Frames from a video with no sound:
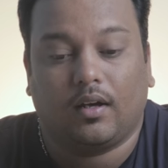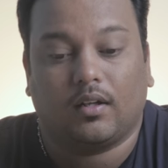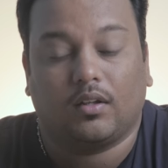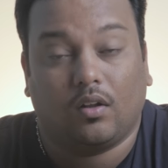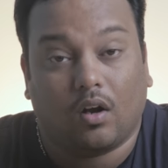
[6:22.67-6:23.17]

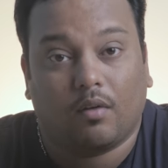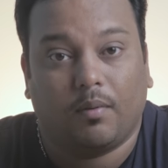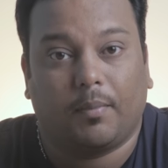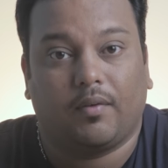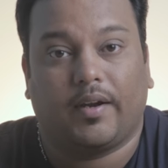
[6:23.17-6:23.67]
A lot
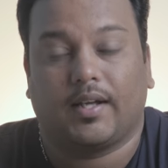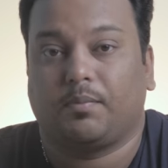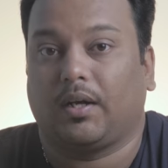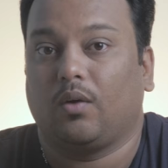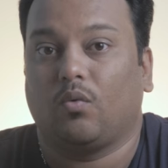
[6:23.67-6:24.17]
of people were
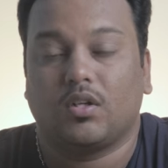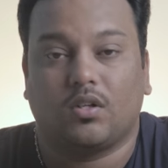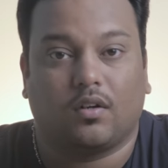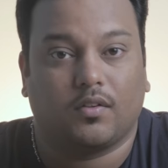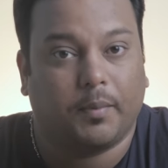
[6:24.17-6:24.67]
expecting what
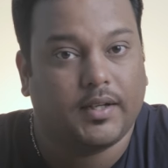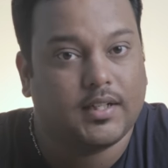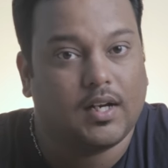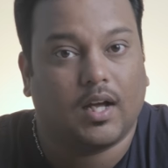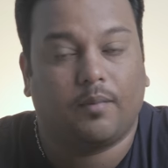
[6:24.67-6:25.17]
sort of
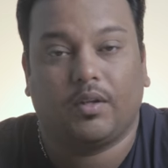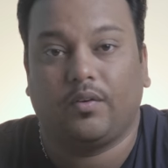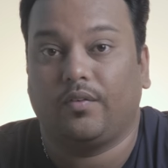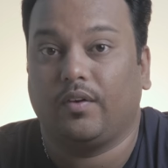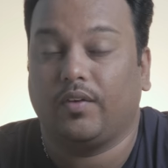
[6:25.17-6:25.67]
specs it will come with.
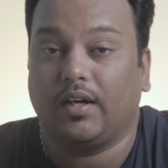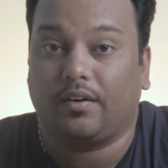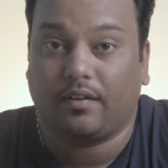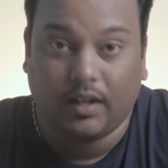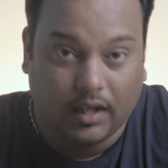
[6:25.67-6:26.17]
Will
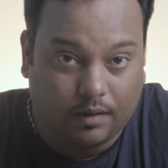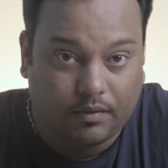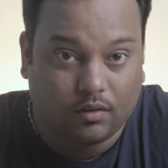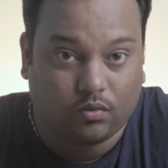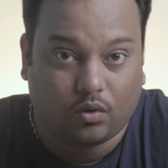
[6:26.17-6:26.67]
it really come
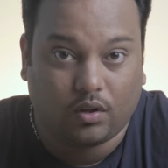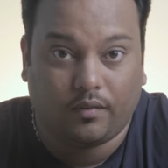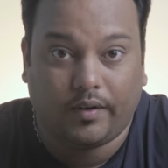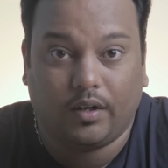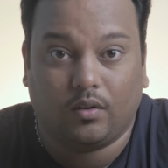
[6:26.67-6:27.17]
with a four
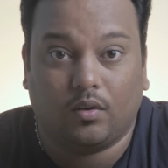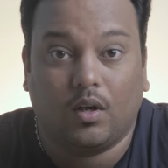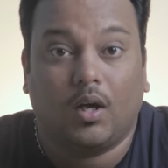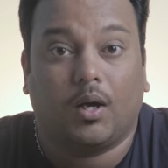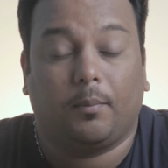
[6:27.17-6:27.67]
K video?
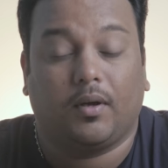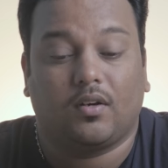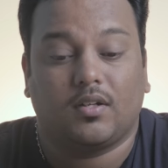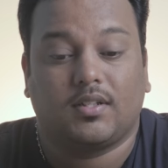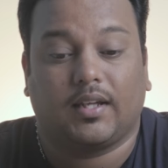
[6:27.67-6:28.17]

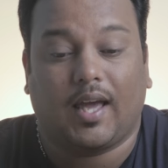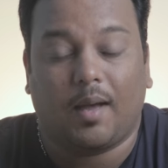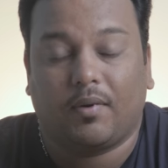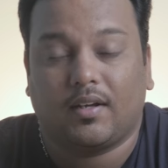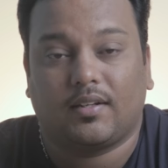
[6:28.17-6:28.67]
Because the
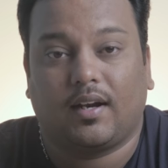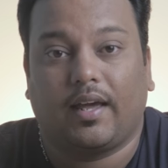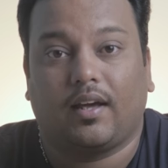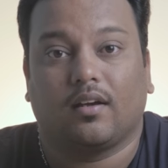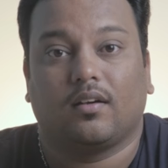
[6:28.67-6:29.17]
cameras
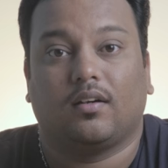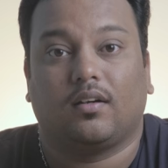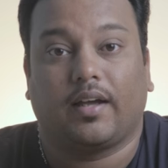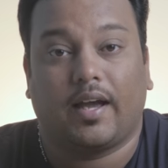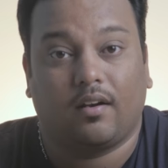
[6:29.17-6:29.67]
like
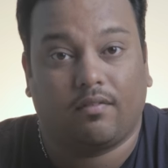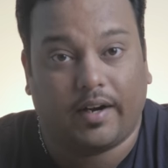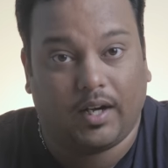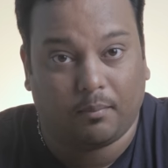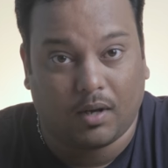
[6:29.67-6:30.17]
uh, Canon
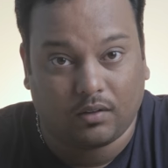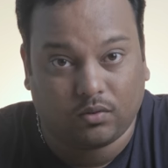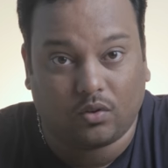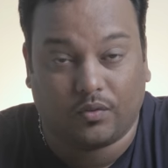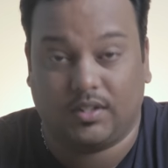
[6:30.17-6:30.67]
five D Mark
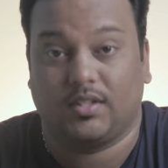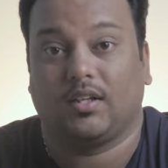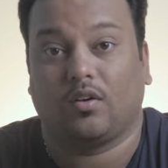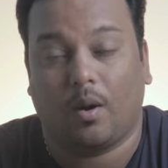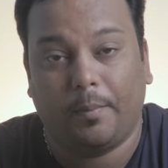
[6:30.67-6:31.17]
four, which is
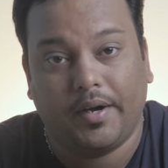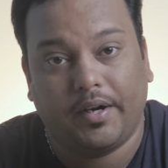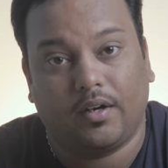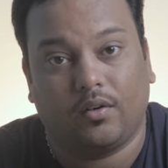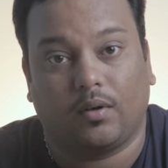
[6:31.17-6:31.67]
the
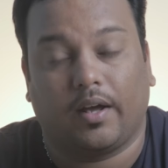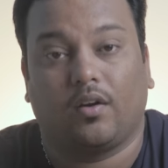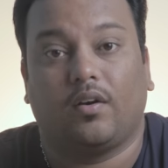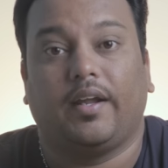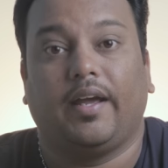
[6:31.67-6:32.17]
competitor to
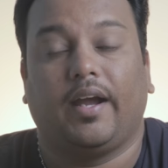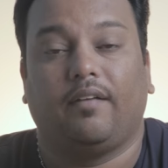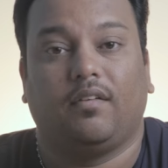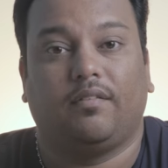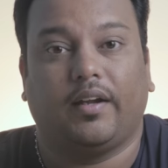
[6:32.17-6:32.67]
Nikon D
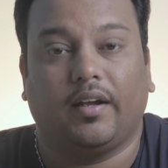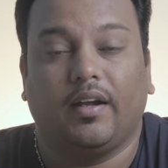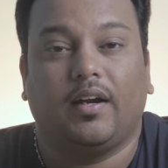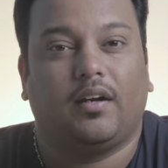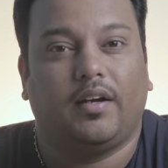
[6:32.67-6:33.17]
eight fifty,
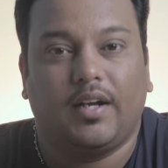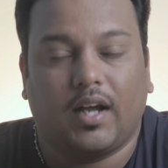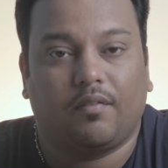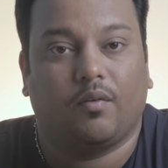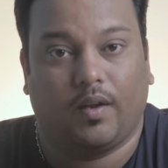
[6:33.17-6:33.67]
didn't
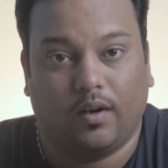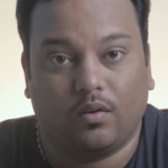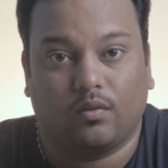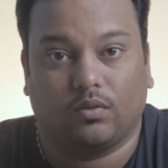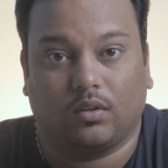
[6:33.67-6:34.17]
have a very
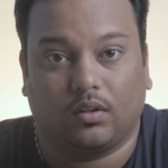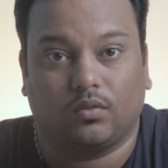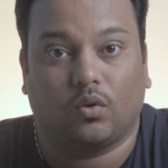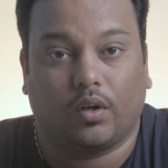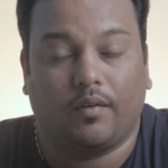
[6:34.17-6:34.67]
good
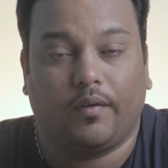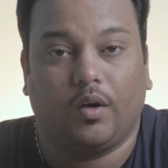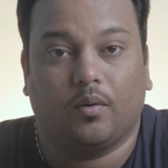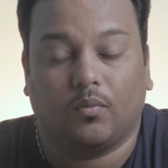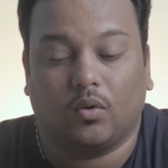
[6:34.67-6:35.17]
four K
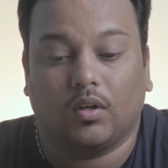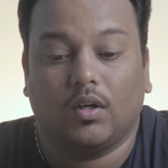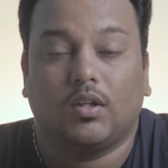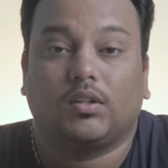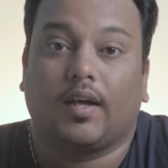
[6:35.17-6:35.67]
video mode.
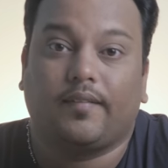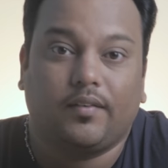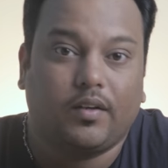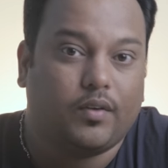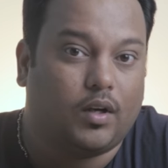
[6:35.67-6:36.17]
So
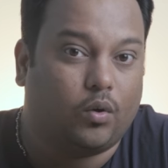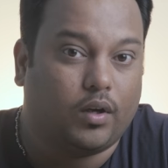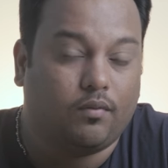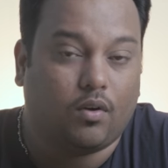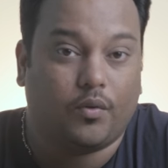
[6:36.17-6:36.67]
everyone were
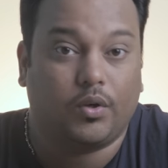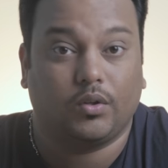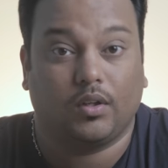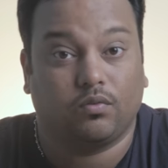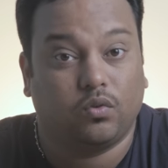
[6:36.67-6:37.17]
looking forward
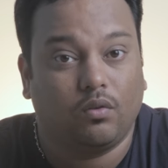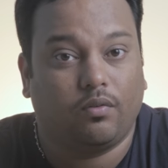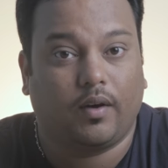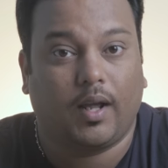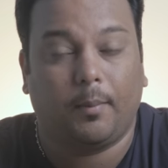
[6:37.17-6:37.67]
to the full
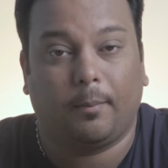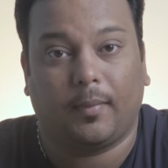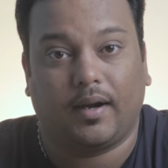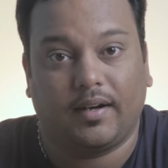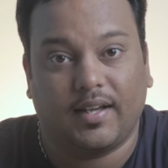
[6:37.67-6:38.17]
frame
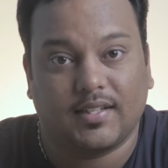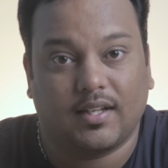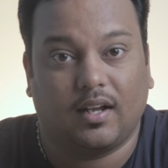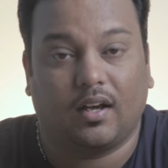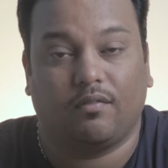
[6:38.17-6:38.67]
D
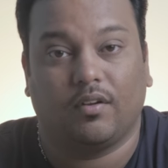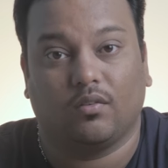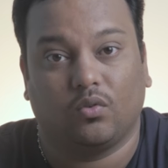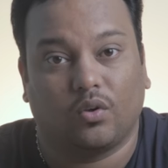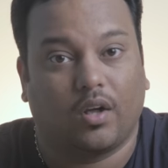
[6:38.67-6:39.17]
S L R with
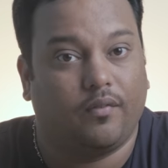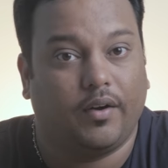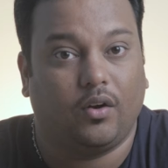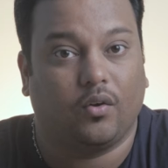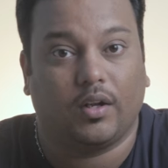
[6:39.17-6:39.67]
the four K
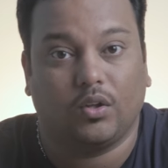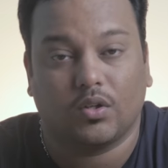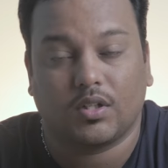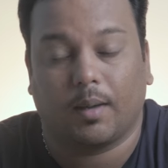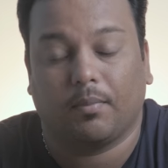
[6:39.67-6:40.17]
video and
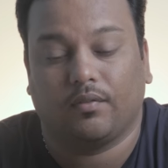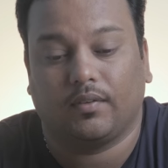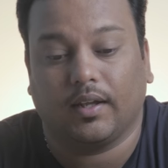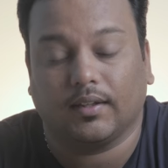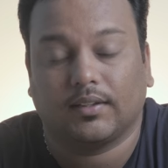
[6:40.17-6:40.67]
those type
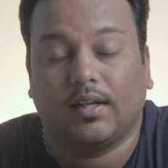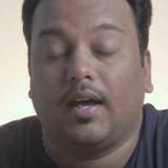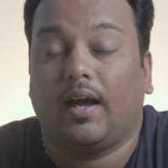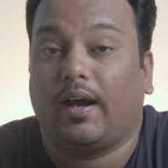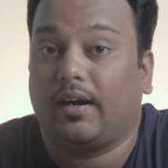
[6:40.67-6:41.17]
of things,
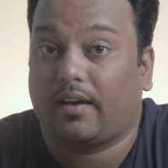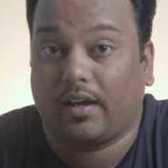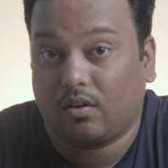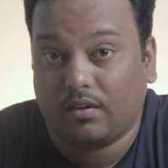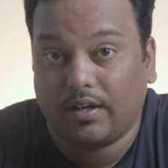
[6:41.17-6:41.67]
and
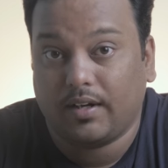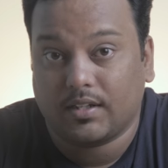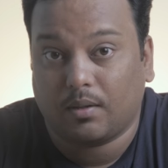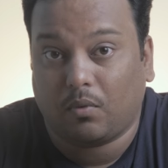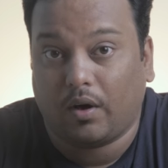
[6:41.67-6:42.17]
Nikon didn't
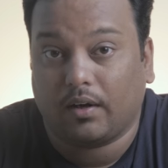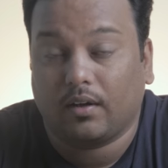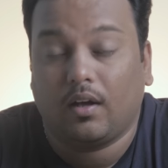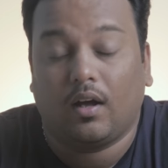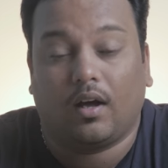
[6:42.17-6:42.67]
disappoint.
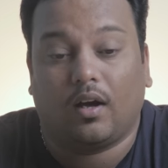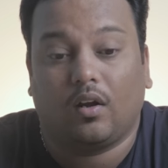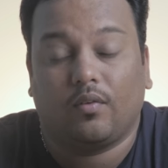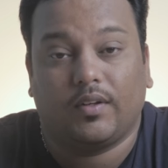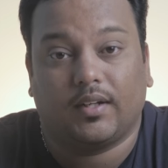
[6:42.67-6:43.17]

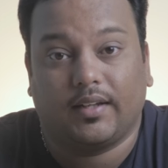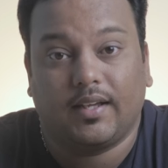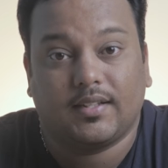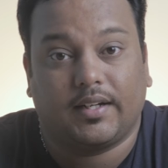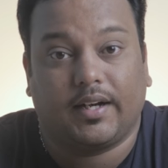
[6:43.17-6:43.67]
Along with the
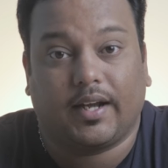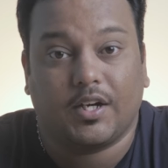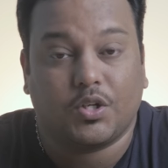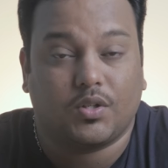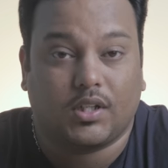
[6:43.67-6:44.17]
things that it
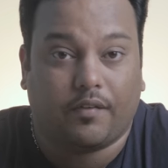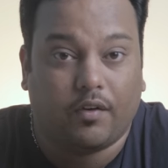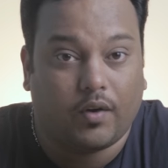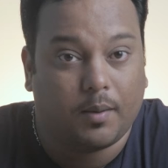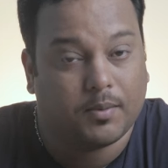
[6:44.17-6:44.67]
can shoot
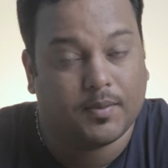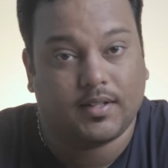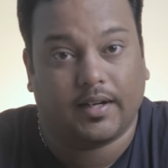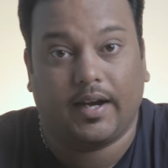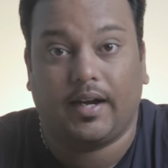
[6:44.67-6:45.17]
seven frames per
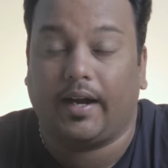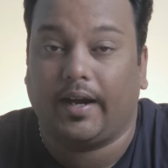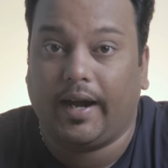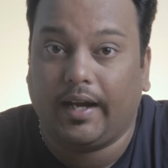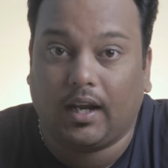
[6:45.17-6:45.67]
second
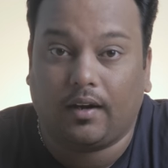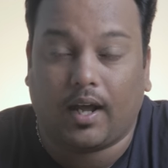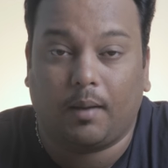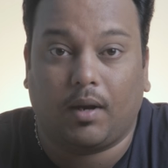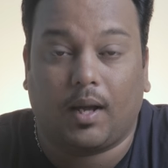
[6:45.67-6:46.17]
and eight K
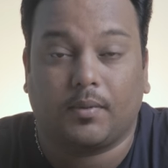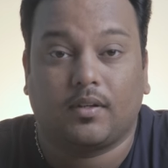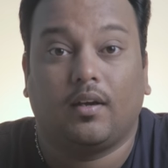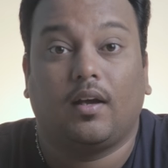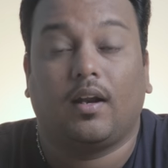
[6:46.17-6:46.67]
time
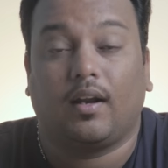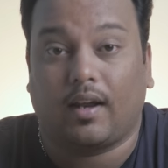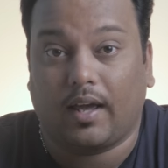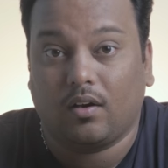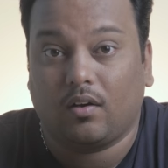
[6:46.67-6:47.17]
lapse,
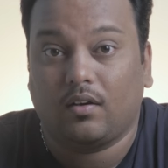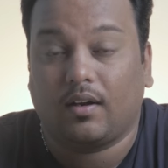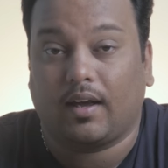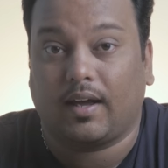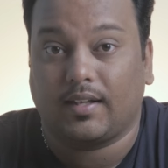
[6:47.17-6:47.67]

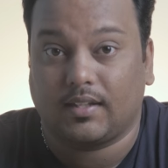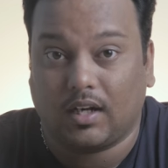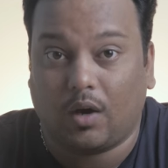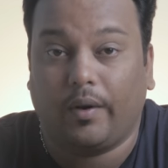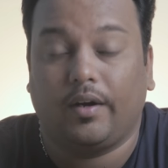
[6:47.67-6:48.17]
Nikon has
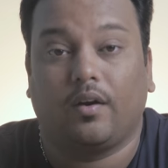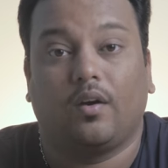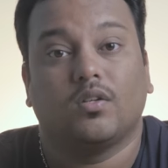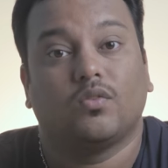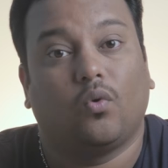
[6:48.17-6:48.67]
now
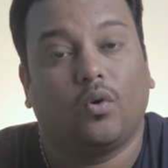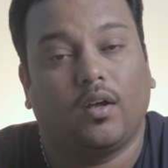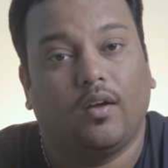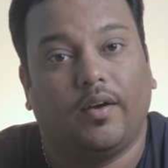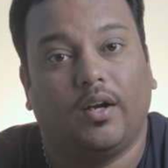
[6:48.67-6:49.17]
introduced four
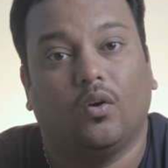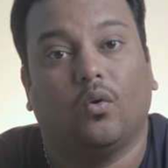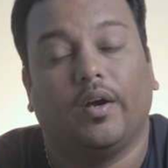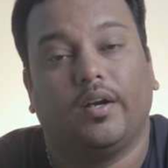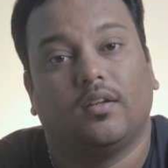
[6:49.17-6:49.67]
K
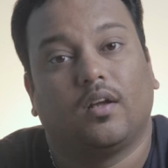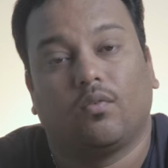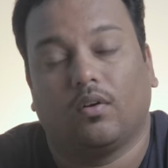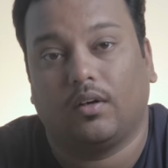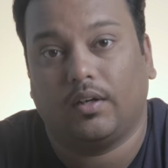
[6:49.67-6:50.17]
video into their
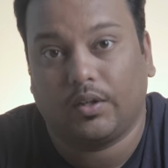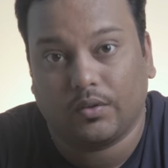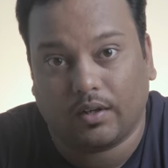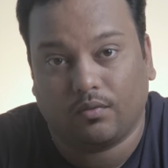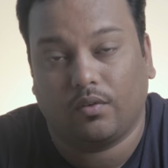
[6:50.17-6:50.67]
uh,
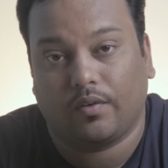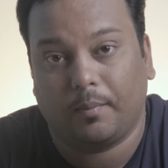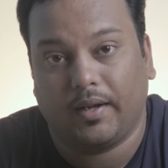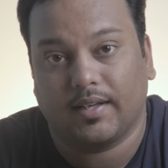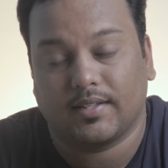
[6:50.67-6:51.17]
into their full
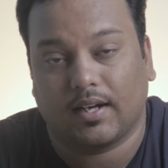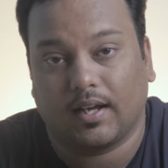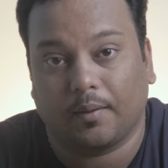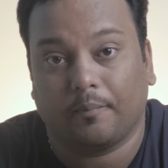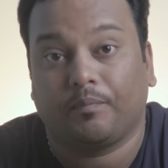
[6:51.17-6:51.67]
frame D S L R.